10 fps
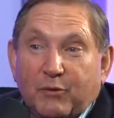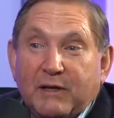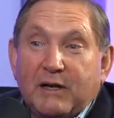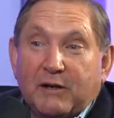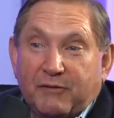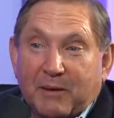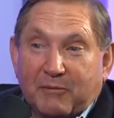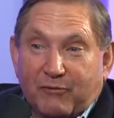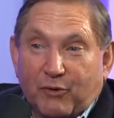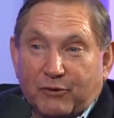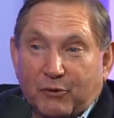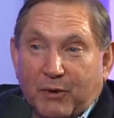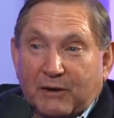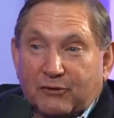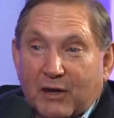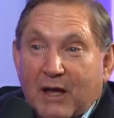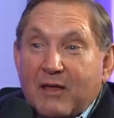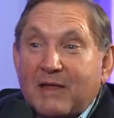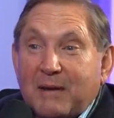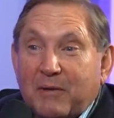we needed them to fold the wings.
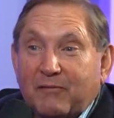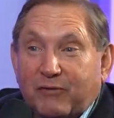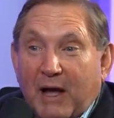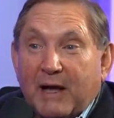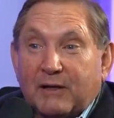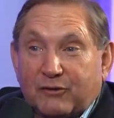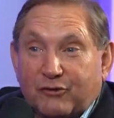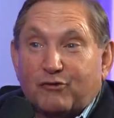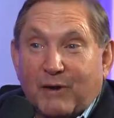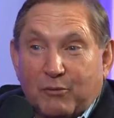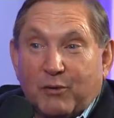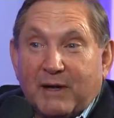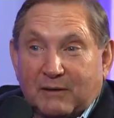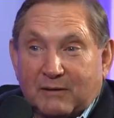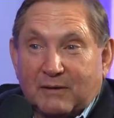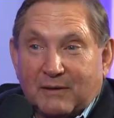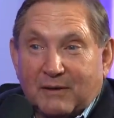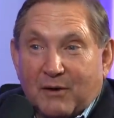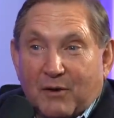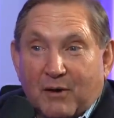They'd been flying it straight winged,
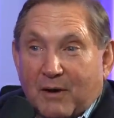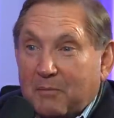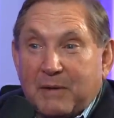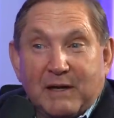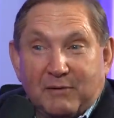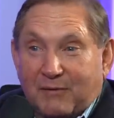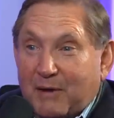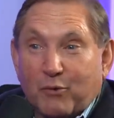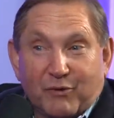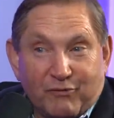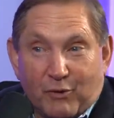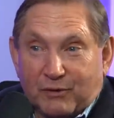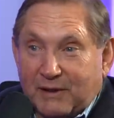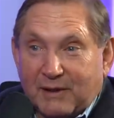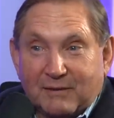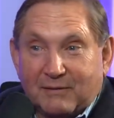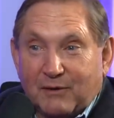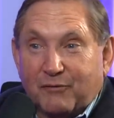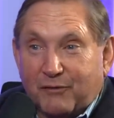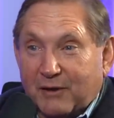meaning they weren't folding it,
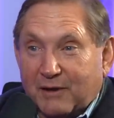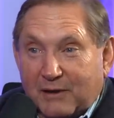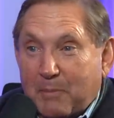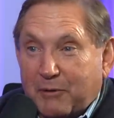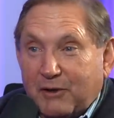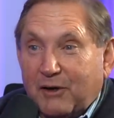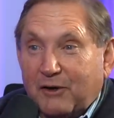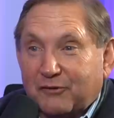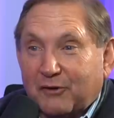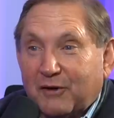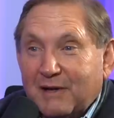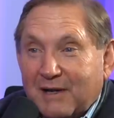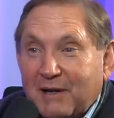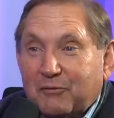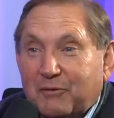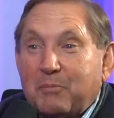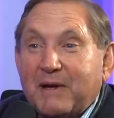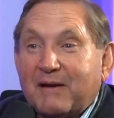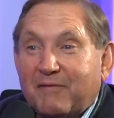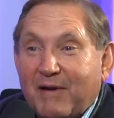you know, for a couple of years. So it was a
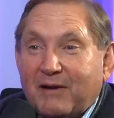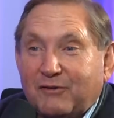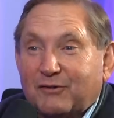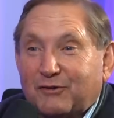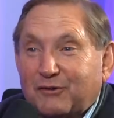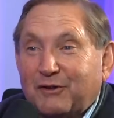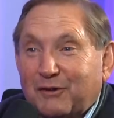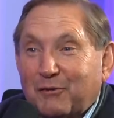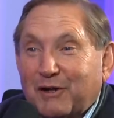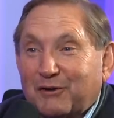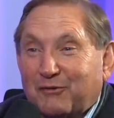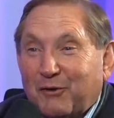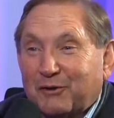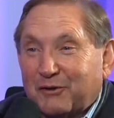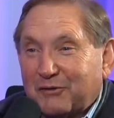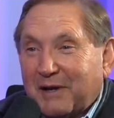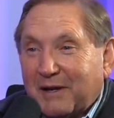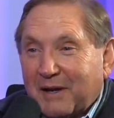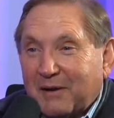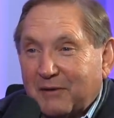big event just to see the wings fold as
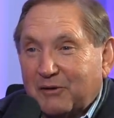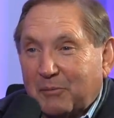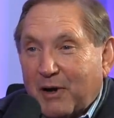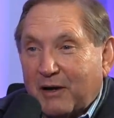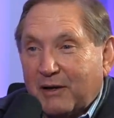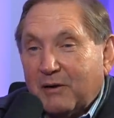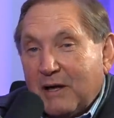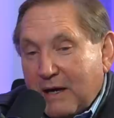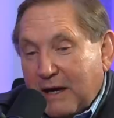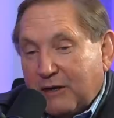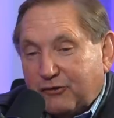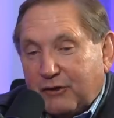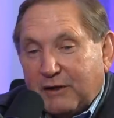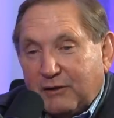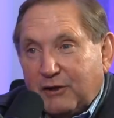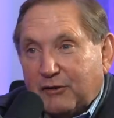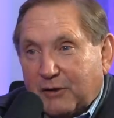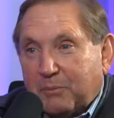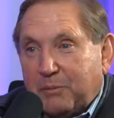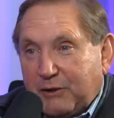they brought it in. And it's sitting near
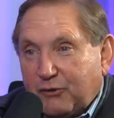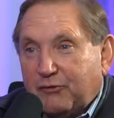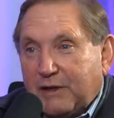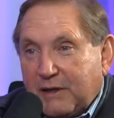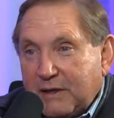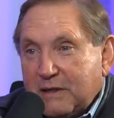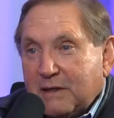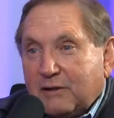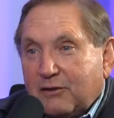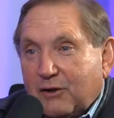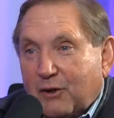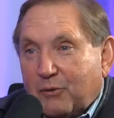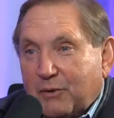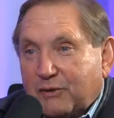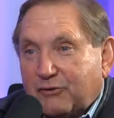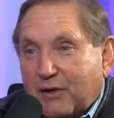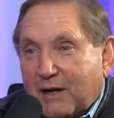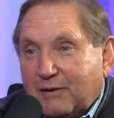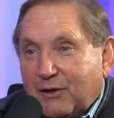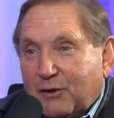the P-2V, you know, which
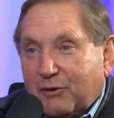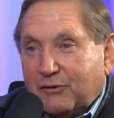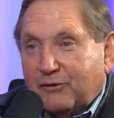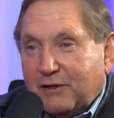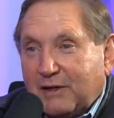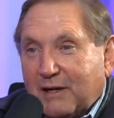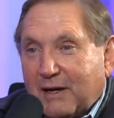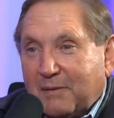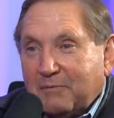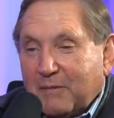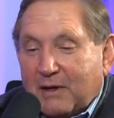you know is the